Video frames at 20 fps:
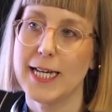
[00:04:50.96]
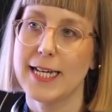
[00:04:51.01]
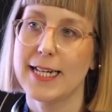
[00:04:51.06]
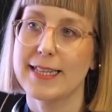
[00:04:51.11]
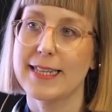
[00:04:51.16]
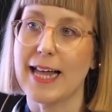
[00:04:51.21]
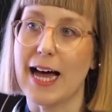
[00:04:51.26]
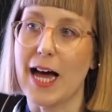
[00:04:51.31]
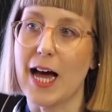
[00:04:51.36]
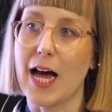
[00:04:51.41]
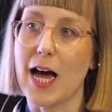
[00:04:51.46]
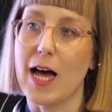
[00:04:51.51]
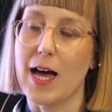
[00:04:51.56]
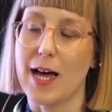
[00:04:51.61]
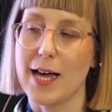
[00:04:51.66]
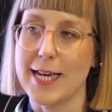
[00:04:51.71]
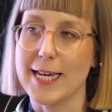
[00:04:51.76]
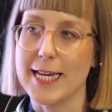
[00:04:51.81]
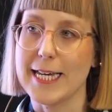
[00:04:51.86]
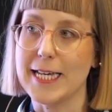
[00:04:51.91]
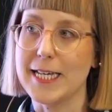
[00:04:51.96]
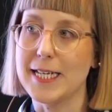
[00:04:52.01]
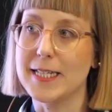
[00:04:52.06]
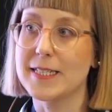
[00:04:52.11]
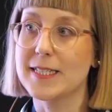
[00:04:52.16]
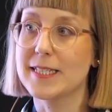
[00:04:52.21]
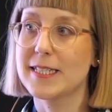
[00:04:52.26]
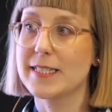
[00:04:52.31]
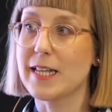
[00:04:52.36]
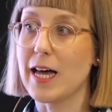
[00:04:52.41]
that
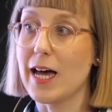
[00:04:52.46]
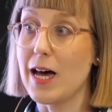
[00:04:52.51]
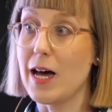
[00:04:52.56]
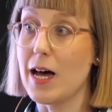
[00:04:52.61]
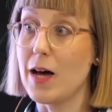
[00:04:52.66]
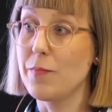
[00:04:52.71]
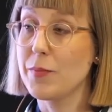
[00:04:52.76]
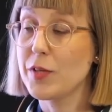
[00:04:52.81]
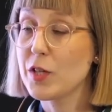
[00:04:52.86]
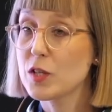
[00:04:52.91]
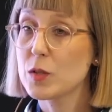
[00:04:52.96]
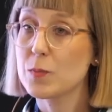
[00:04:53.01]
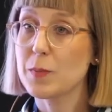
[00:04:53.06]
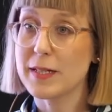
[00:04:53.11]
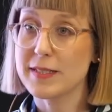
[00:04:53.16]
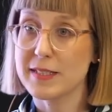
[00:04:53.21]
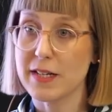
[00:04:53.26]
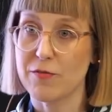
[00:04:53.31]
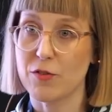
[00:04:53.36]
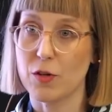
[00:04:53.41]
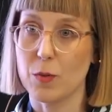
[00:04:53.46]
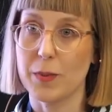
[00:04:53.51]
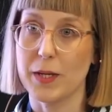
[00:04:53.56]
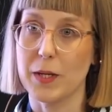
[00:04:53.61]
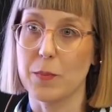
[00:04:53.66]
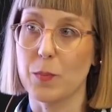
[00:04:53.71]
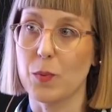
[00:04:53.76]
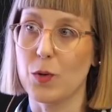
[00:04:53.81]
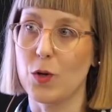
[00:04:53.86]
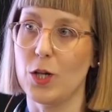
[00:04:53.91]
is used by several
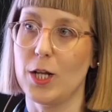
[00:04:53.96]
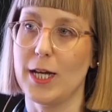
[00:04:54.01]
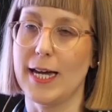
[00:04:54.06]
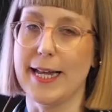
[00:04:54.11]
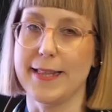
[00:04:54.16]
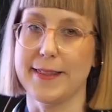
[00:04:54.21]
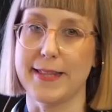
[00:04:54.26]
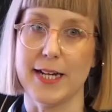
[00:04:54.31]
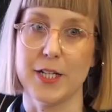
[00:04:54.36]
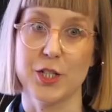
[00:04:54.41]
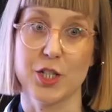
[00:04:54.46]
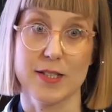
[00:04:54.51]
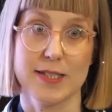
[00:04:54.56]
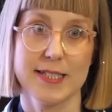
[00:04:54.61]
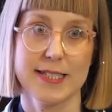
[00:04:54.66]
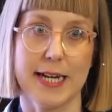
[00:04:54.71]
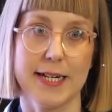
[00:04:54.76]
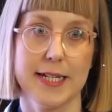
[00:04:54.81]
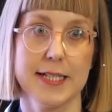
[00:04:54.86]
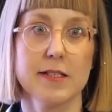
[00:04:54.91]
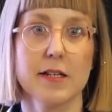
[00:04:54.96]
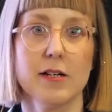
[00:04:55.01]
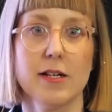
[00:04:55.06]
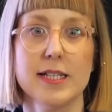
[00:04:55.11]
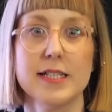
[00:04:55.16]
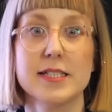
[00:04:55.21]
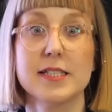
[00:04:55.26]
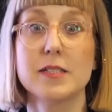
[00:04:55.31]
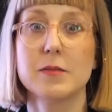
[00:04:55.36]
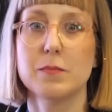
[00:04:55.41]
people and then just
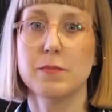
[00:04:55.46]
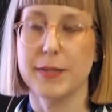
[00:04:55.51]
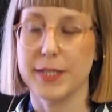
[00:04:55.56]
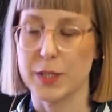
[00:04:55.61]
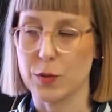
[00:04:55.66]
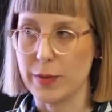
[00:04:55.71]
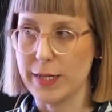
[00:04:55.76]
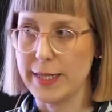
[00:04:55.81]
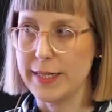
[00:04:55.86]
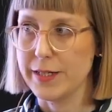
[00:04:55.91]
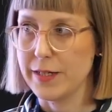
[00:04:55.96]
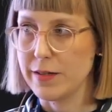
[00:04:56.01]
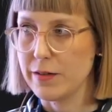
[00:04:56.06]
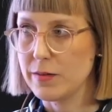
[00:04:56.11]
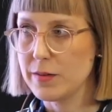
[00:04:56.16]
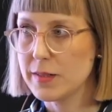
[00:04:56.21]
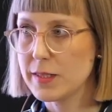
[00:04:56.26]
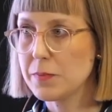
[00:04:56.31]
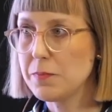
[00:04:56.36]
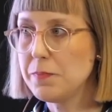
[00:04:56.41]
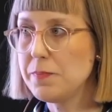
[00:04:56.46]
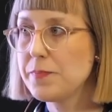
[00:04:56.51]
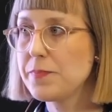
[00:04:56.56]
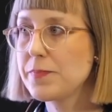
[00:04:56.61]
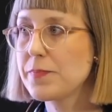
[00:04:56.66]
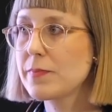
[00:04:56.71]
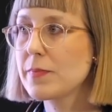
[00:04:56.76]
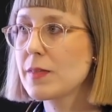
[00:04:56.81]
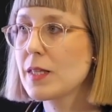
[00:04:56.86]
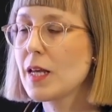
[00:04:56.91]
sanitized between use.
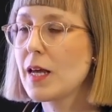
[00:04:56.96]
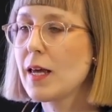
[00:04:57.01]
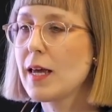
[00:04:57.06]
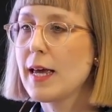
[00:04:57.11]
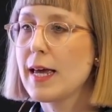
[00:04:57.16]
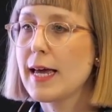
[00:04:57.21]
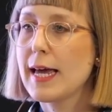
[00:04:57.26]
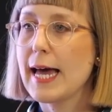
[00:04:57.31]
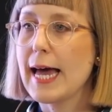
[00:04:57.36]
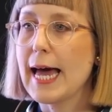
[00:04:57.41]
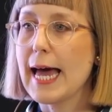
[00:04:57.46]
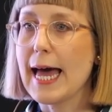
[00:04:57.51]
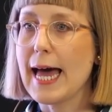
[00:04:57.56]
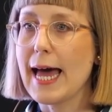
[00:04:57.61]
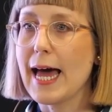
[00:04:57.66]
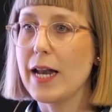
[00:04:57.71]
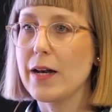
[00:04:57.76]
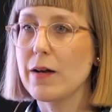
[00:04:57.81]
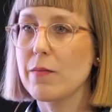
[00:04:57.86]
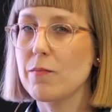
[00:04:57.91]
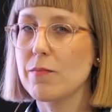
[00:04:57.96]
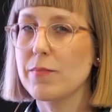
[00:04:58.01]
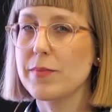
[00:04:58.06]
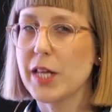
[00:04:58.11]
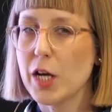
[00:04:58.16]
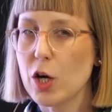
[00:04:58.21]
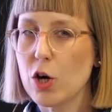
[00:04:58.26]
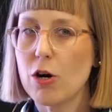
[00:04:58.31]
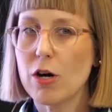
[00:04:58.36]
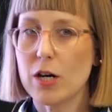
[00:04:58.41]
And
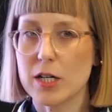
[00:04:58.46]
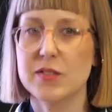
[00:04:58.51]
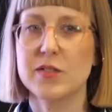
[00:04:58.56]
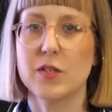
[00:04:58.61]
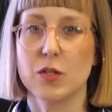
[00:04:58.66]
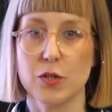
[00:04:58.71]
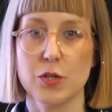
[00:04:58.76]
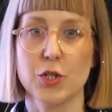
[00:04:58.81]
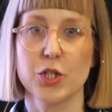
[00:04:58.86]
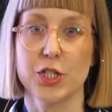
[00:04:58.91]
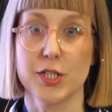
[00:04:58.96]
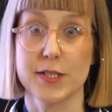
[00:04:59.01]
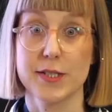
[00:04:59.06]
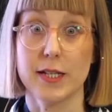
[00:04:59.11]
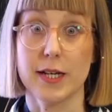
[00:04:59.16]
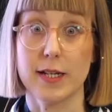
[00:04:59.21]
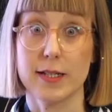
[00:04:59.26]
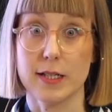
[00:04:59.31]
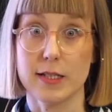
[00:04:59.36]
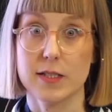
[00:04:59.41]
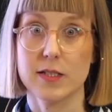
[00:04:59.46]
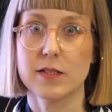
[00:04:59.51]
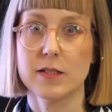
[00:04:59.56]
there are solutions like this